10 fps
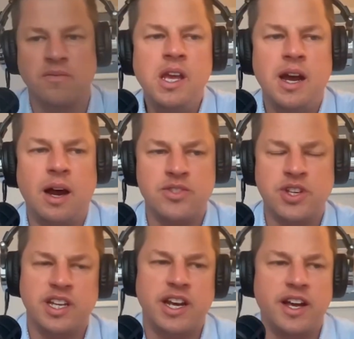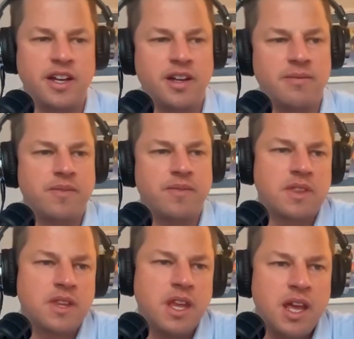I was looking at a
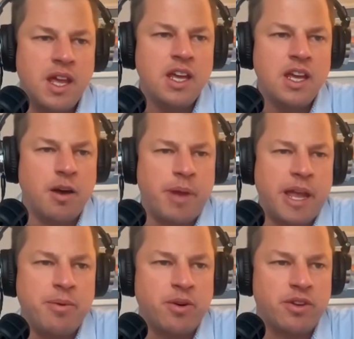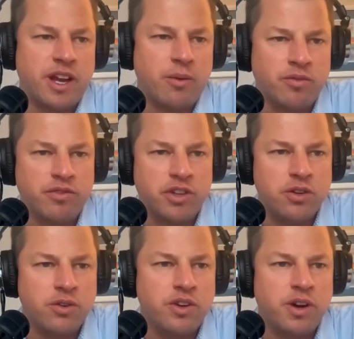paper that
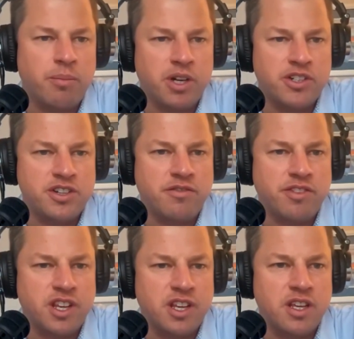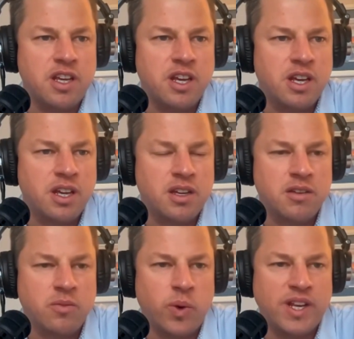reviewed a bunch of the
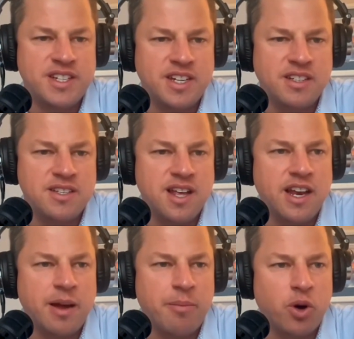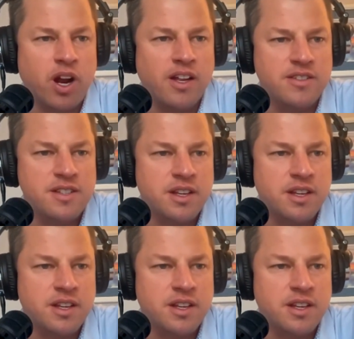resting state MRIs.